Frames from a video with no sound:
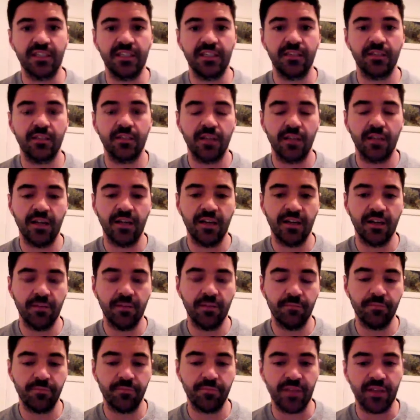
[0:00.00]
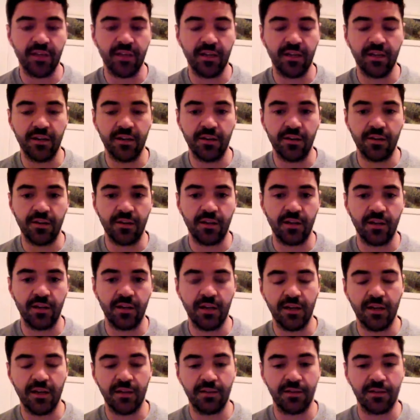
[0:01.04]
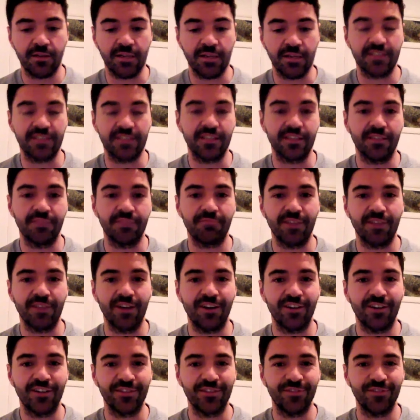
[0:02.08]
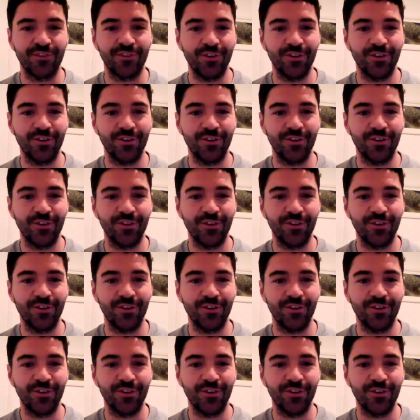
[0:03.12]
um, then uh, I guess the, the harder you fall.